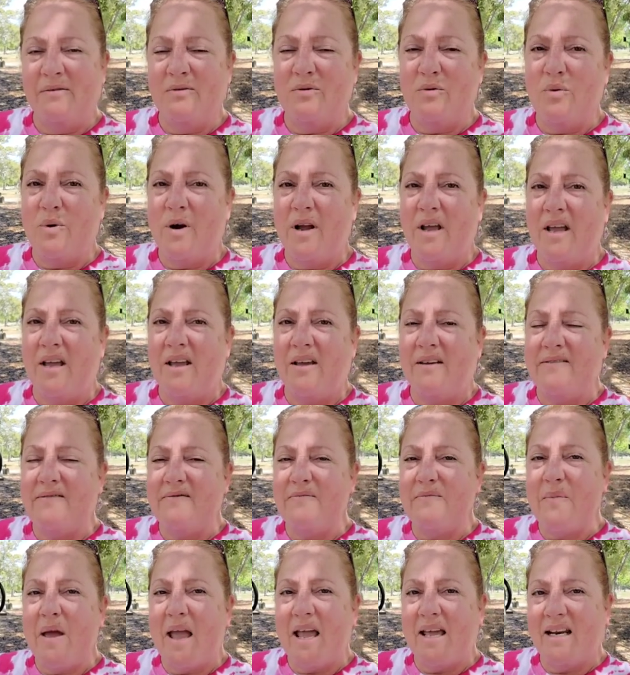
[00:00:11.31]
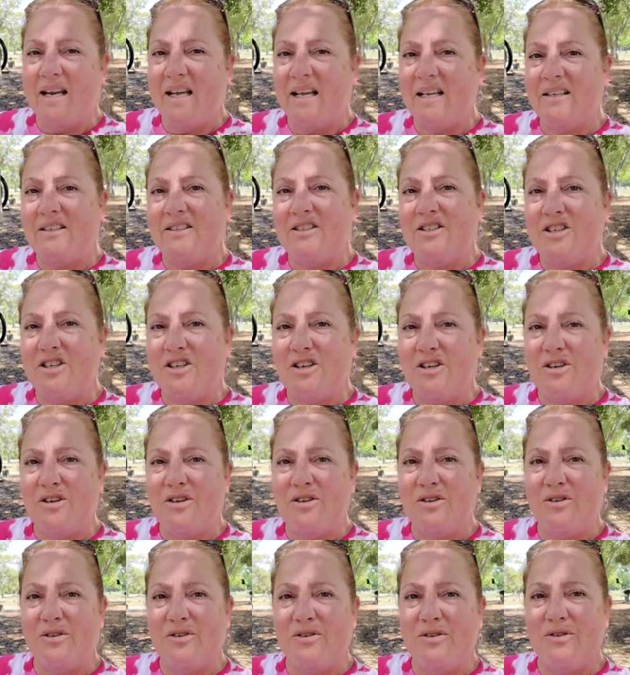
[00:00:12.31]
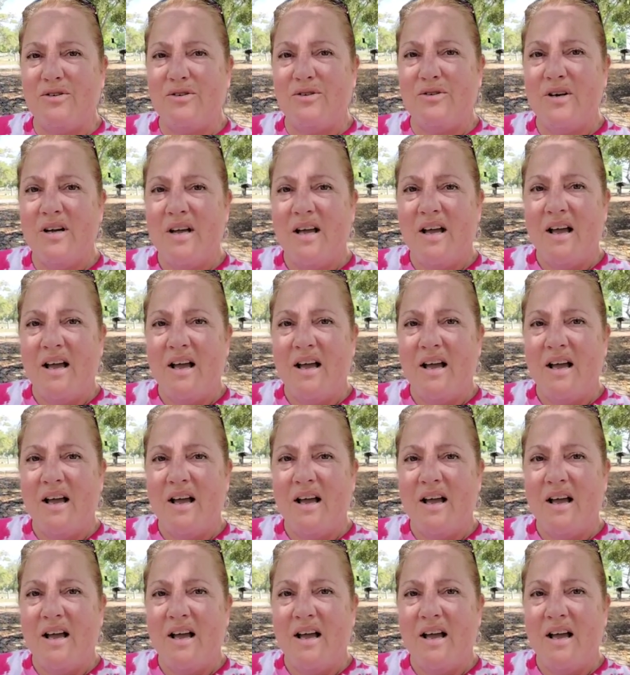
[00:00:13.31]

We've made it to